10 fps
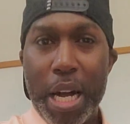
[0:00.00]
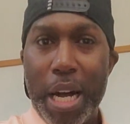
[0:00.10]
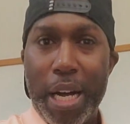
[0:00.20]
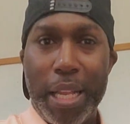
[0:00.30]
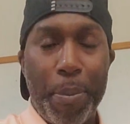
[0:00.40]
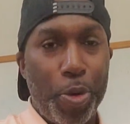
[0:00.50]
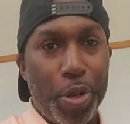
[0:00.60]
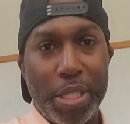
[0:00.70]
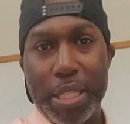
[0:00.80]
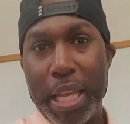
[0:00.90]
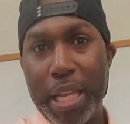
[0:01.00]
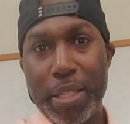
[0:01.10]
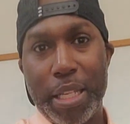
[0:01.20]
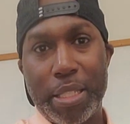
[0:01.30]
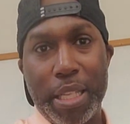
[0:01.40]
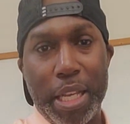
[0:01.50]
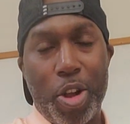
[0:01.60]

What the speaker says: I'm going to say, let's say it